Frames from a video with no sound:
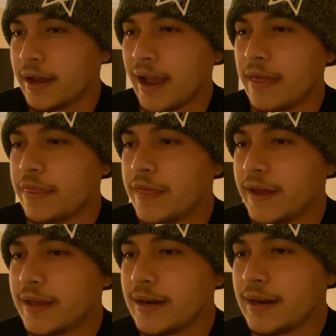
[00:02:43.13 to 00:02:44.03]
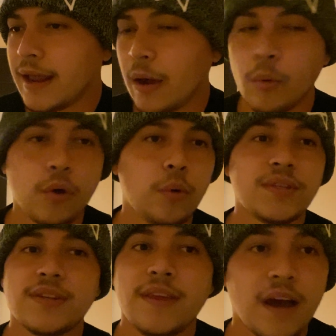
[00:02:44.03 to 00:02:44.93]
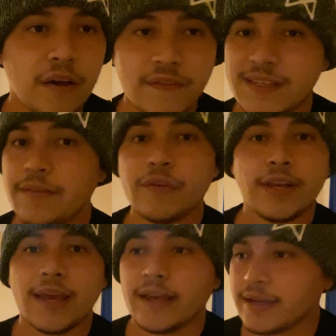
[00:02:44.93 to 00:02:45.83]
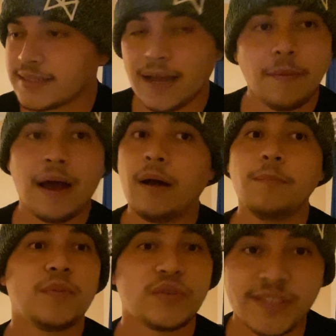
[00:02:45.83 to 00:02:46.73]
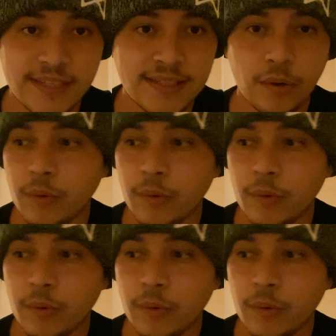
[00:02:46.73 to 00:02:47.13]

And then I would go into the office every day because I'm persistent.